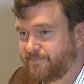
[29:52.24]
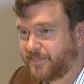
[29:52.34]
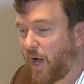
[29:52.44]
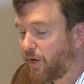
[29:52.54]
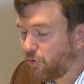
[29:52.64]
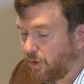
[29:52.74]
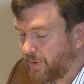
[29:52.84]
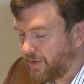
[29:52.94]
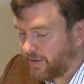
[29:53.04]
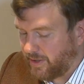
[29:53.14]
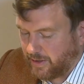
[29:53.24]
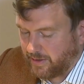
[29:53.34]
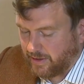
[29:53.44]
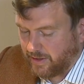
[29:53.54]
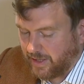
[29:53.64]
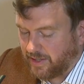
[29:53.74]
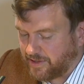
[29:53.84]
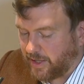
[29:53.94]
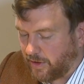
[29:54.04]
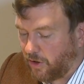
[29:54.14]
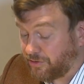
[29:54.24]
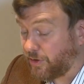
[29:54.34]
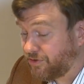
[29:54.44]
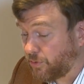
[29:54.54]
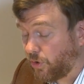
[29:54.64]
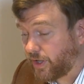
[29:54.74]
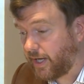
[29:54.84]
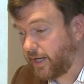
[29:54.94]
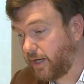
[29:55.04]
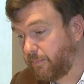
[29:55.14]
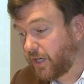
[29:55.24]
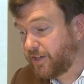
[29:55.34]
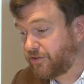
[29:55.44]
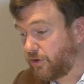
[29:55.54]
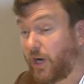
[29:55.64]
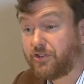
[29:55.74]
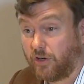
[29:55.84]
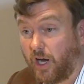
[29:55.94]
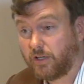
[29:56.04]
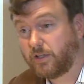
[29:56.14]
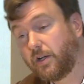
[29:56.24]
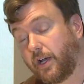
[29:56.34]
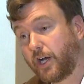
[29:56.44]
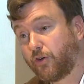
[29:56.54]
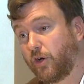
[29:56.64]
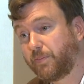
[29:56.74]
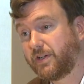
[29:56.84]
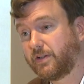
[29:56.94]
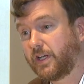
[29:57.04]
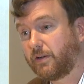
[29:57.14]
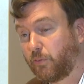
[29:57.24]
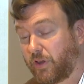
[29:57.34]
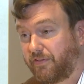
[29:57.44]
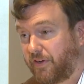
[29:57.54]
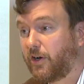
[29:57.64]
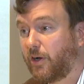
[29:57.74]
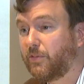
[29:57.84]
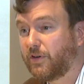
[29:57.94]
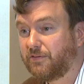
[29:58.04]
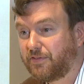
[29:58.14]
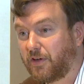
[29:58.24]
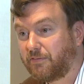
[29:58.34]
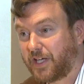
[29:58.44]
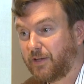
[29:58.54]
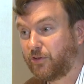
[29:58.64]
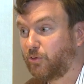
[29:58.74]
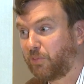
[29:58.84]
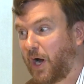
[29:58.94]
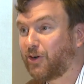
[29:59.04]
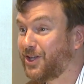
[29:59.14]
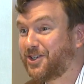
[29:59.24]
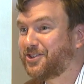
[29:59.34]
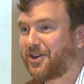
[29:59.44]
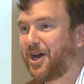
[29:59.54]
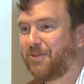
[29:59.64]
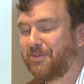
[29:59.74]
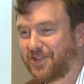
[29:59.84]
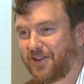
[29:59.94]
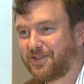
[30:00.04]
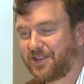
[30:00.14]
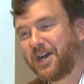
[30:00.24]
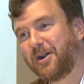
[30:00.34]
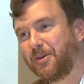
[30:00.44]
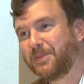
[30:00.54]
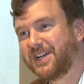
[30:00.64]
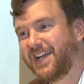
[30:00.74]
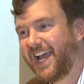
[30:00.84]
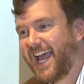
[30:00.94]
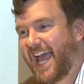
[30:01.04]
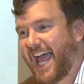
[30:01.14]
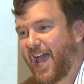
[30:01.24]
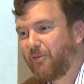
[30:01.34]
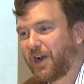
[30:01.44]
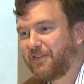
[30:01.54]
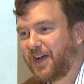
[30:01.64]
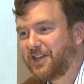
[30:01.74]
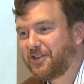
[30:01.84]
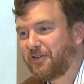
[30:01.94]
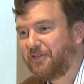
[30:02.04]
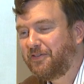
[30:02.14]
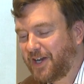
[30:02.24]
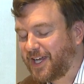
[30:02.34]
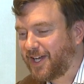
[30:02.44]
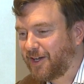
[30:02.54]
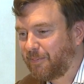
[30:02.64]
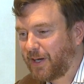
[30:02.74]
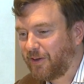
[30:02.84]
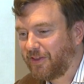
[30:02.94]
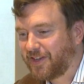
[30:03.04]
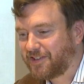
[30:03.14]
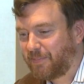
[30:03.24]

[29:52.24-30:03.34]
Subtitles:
Now, I grew up in a city that also, I used to work at a Middle Eastern restaurant, and I grew up with a fair number of kids who proudly describe themselves as Arab. And what I find so funny about this